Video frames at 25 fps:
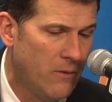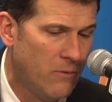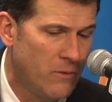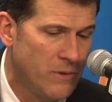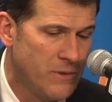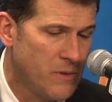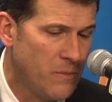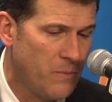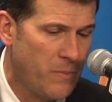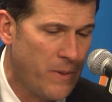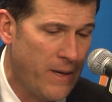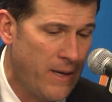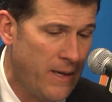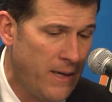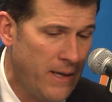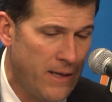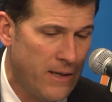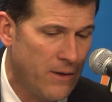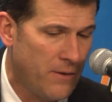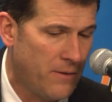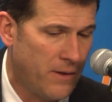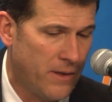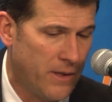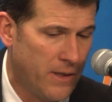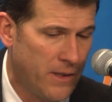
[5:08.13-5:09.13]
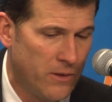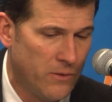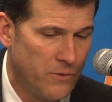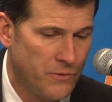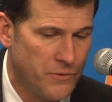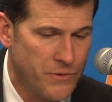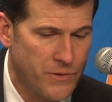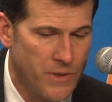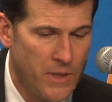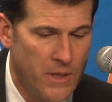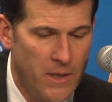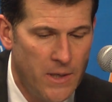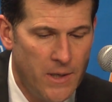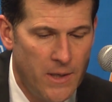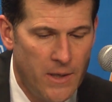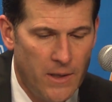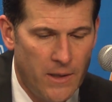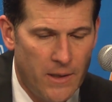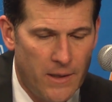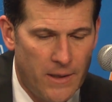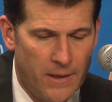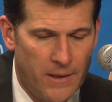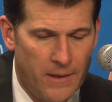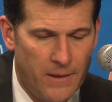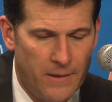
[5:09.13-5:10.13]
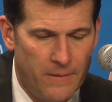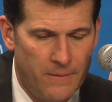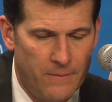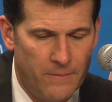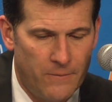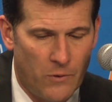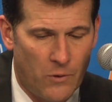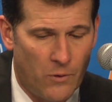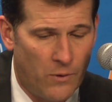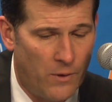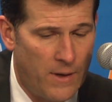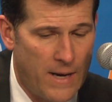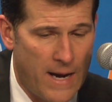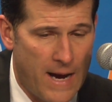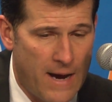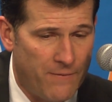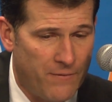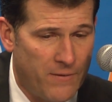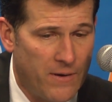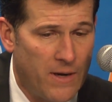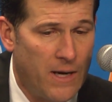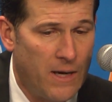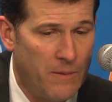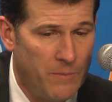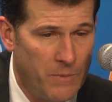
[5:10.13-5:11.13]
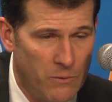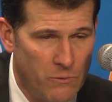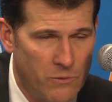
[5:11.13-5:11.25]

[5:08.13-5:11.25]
There wasn't panic in our huddles or at halftime.